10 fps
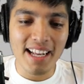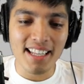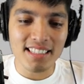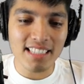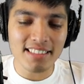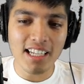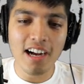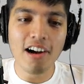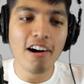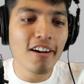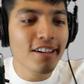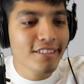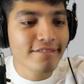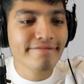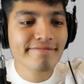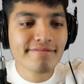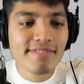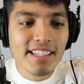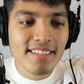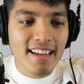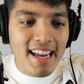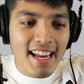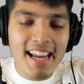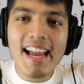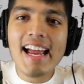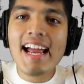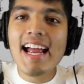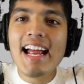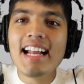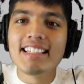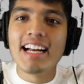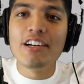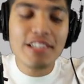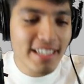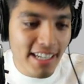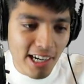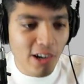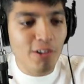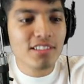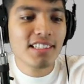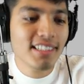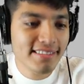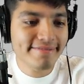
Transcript: man, that sounds. Oh! And there you go.